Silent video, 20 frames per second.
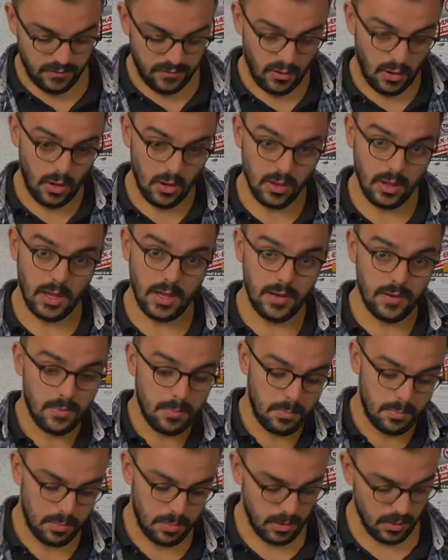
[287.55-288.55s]
fall and
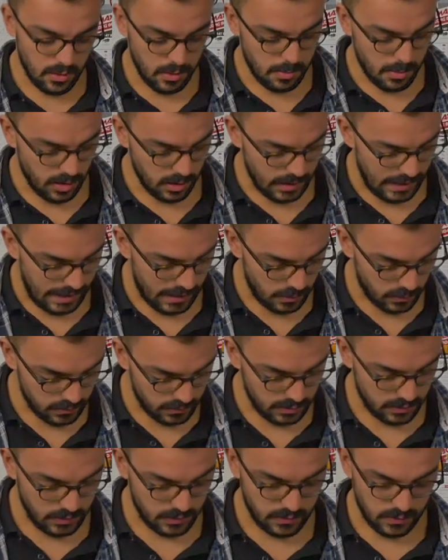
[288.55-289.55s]
pull the bolt out.
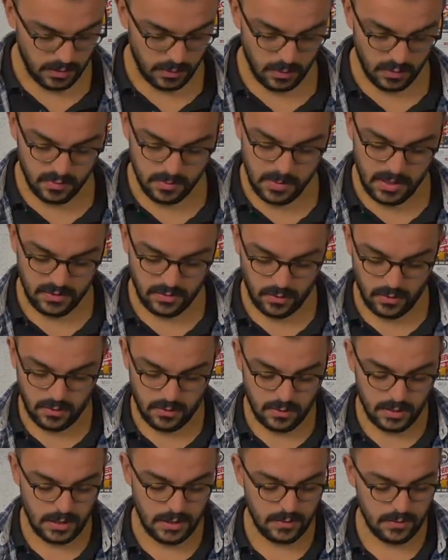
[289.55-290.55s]
So you want to make sure
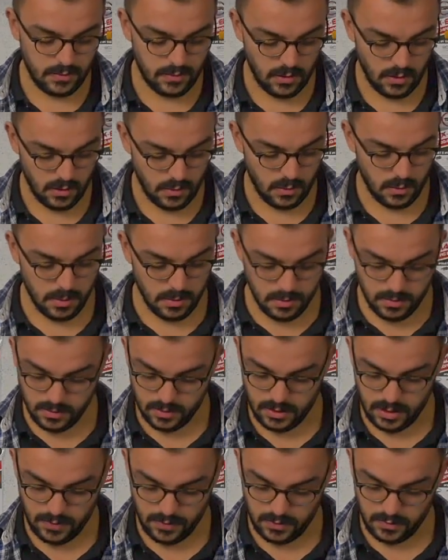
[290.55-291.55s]
there's at least 2,
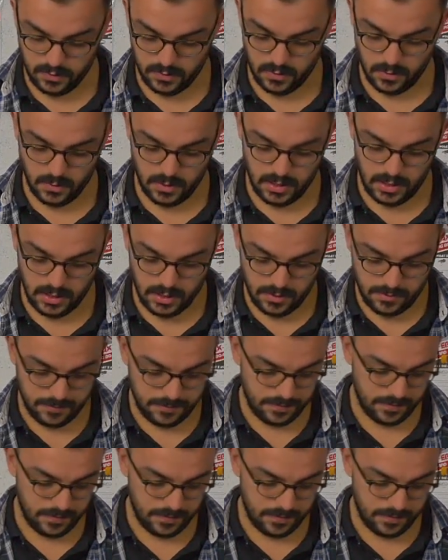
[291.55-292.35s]
like these 2 here,